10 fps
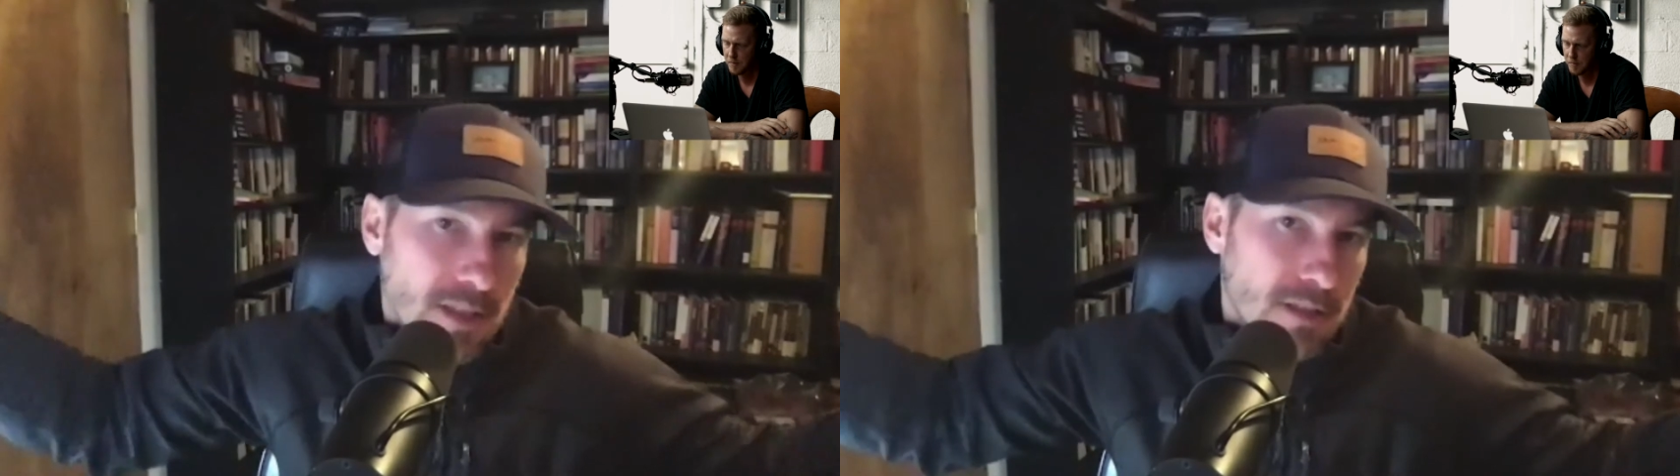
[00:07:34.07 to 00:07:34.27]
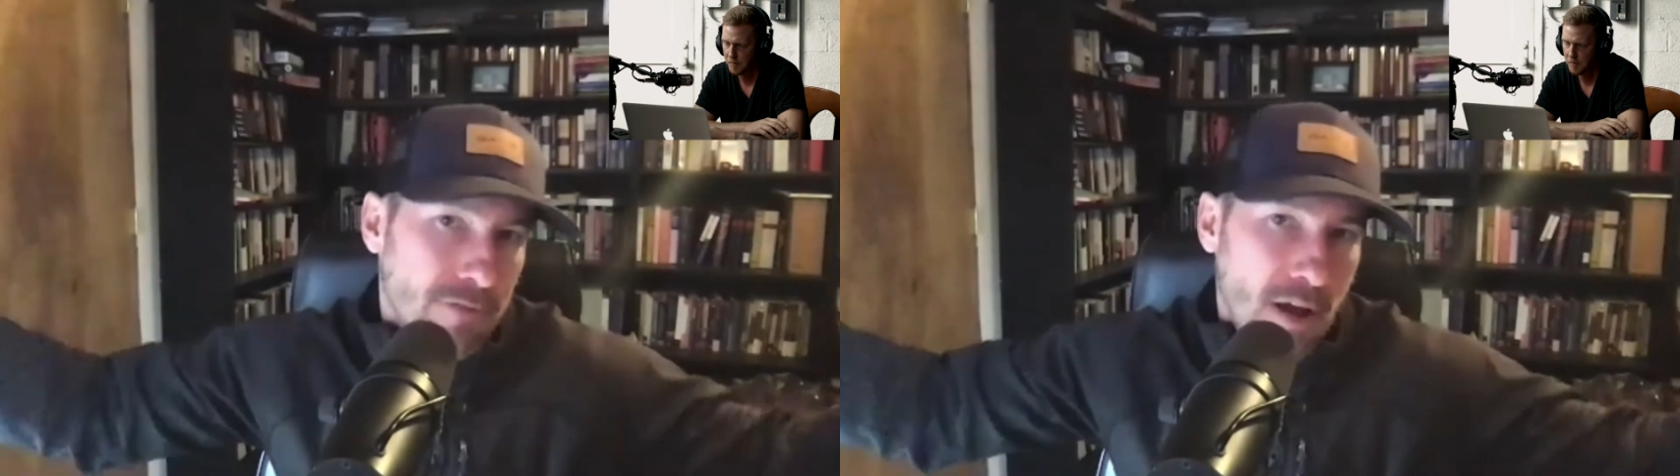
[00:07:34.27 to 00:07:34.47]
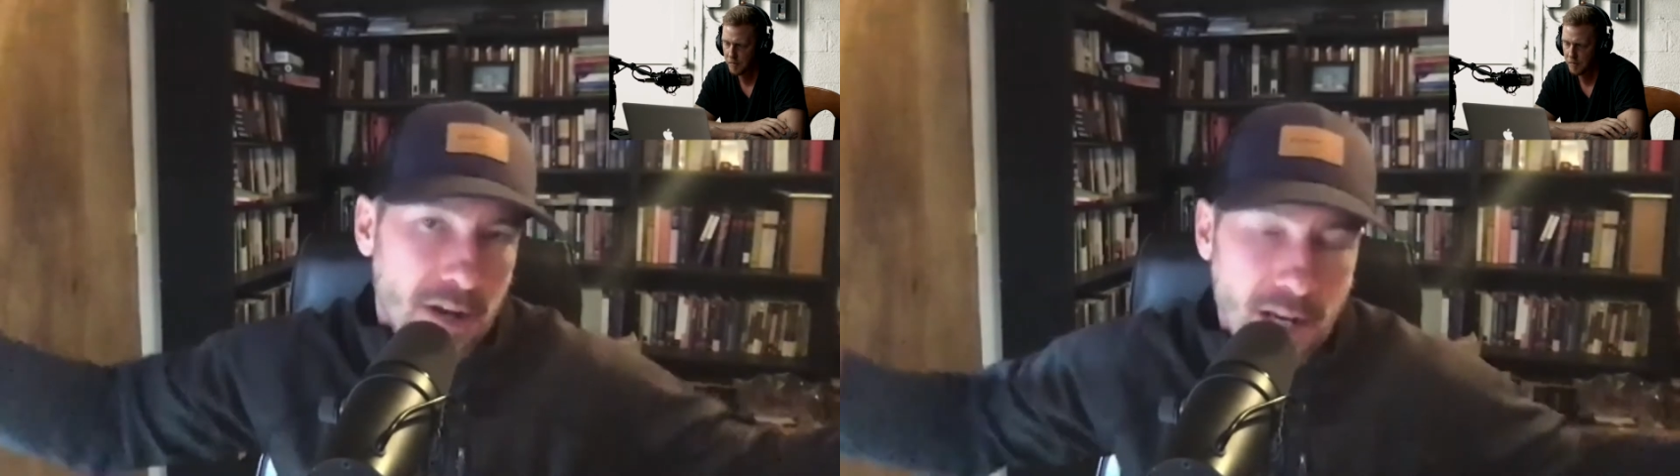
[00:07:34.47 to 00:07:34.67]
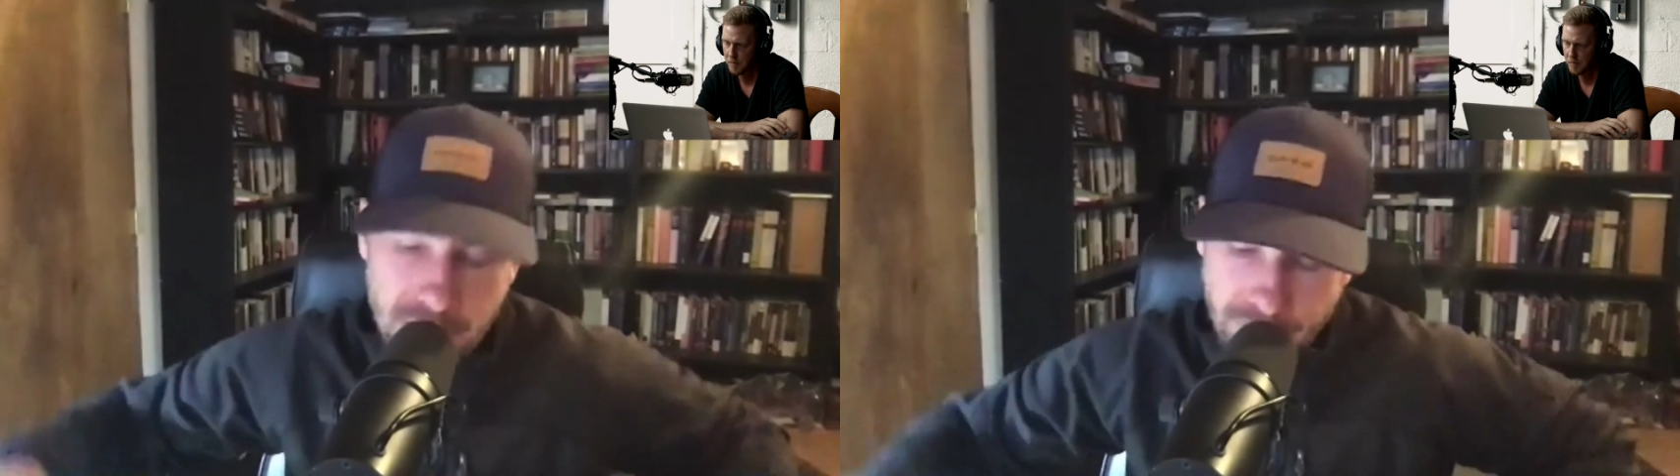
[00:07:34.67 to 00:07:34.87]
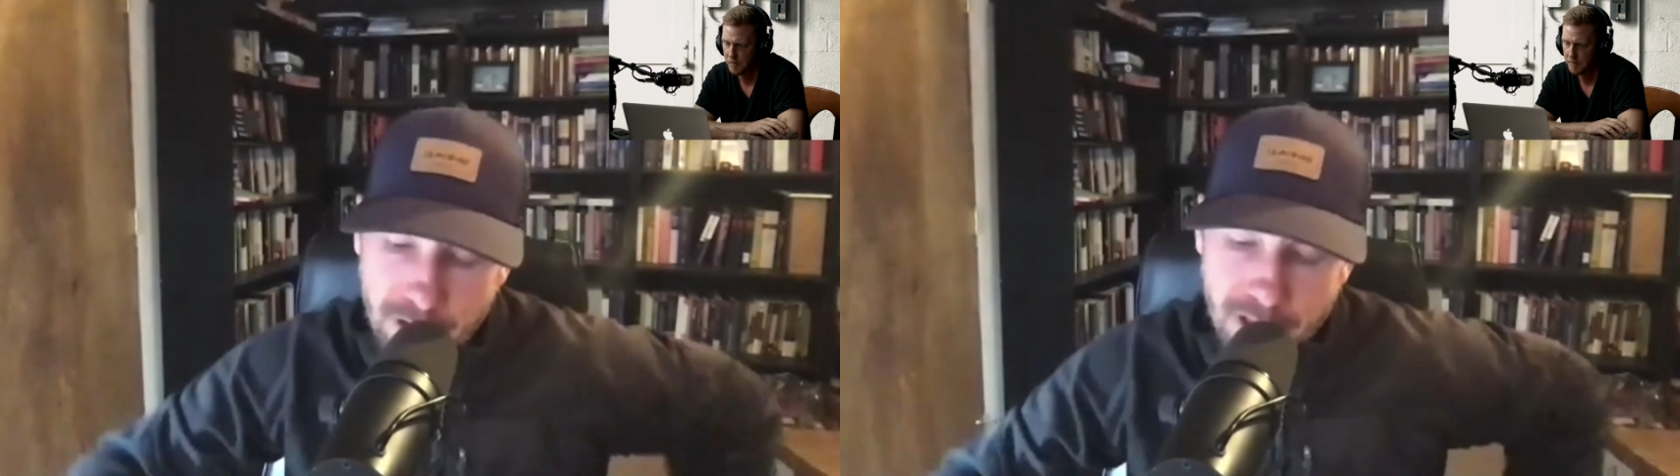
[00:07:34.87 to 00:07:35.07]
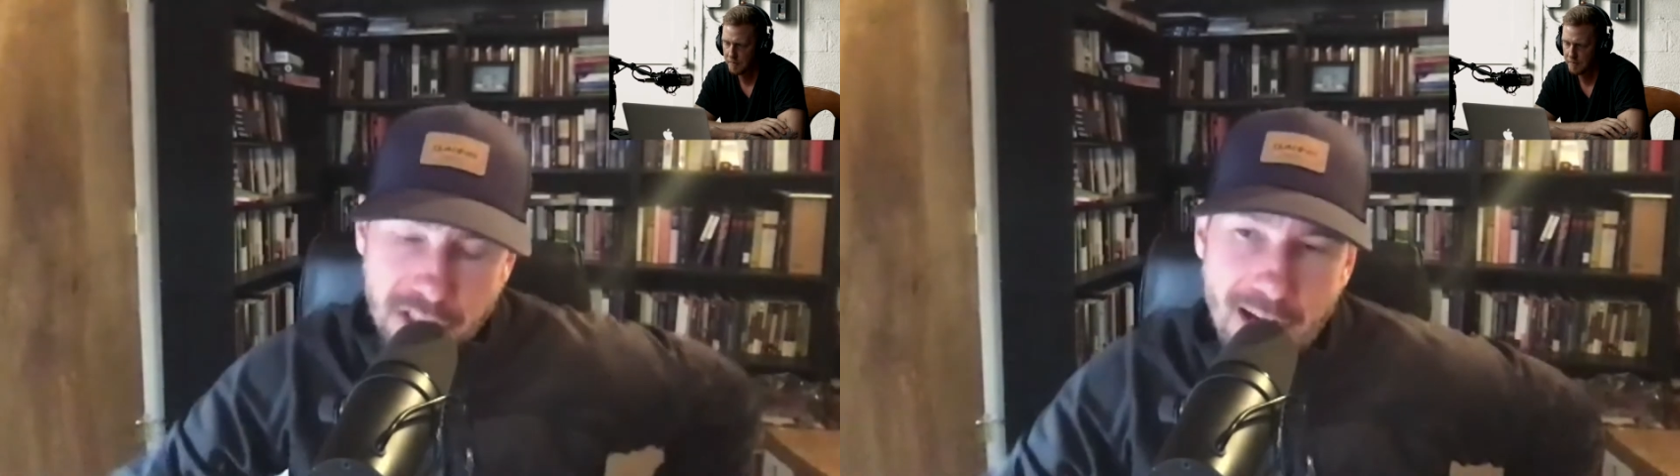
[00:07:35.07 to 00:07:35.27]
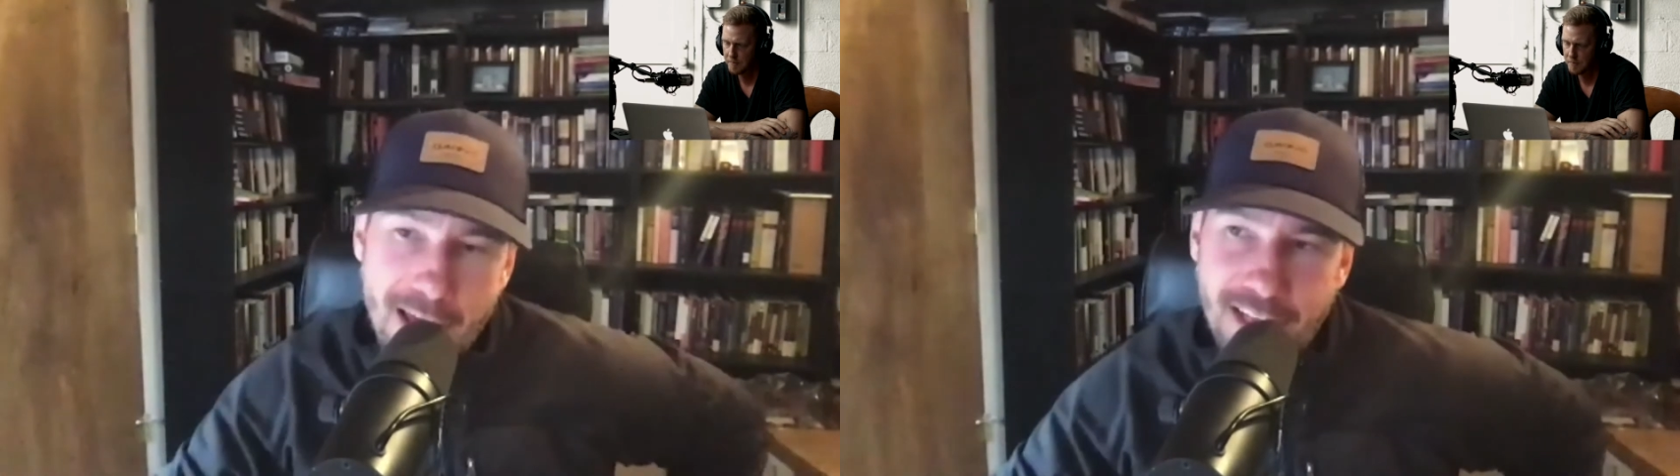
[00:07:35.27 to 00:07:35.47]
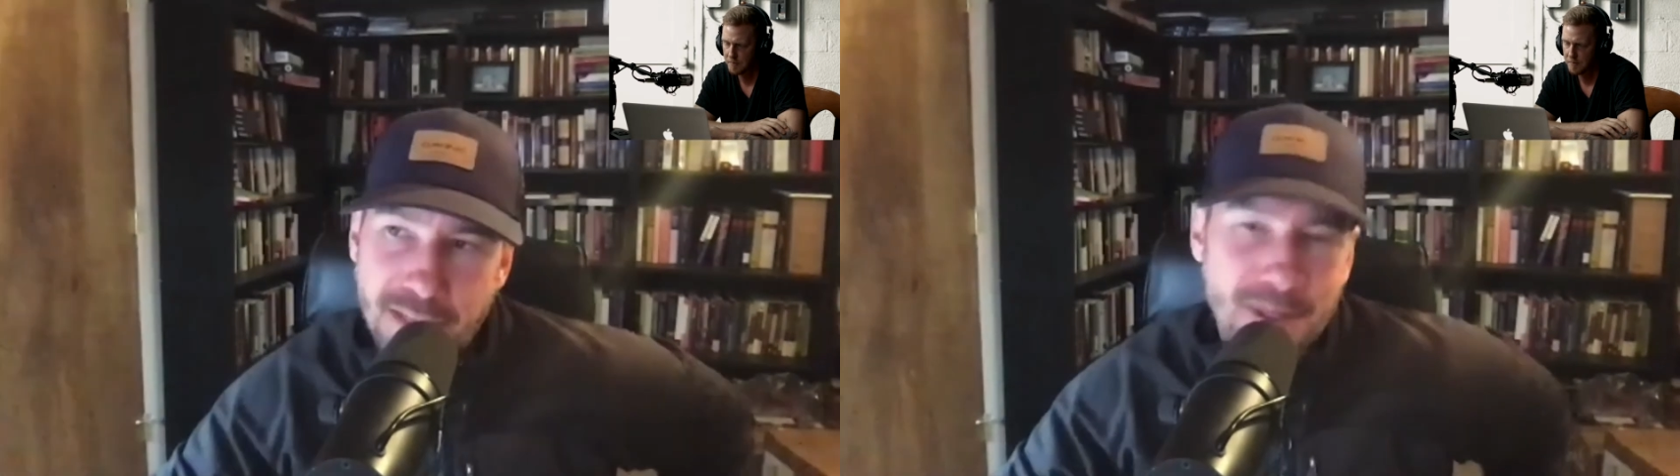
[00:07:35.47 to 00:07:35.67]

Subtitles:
the foundation for Christian ethics.